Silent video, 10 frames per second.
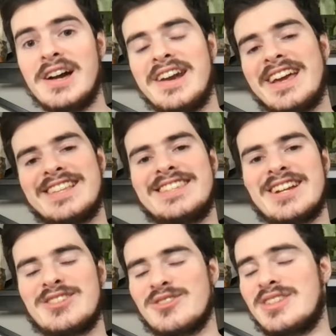next
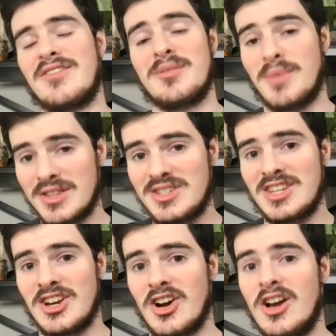6 or 7 months
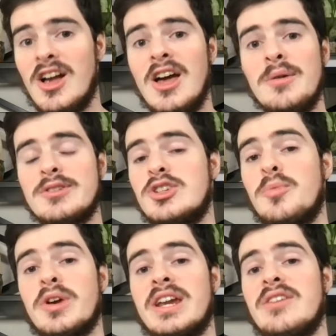here, we're still
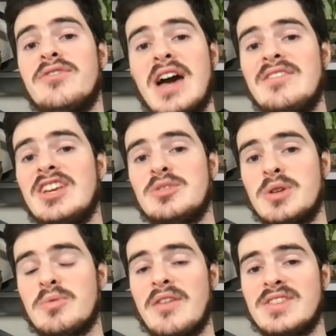bringing you 5 days a
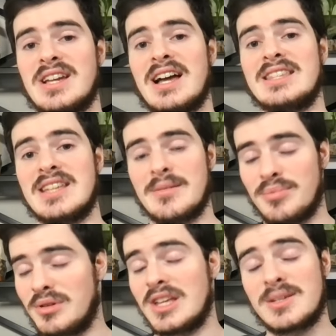week Ravens content,
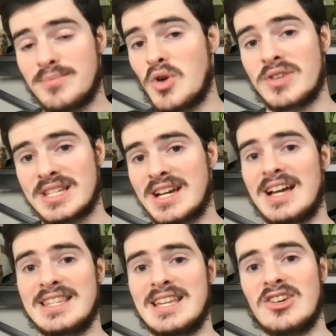plus bonus
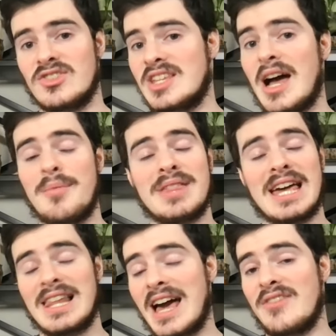content on top of
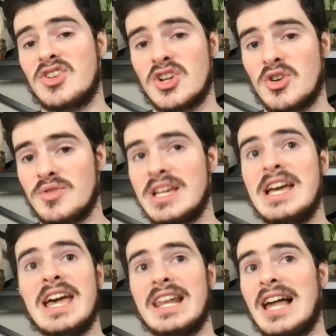that, live shows,
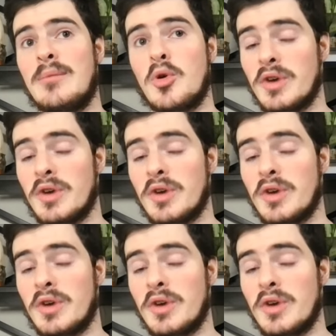and a lot more.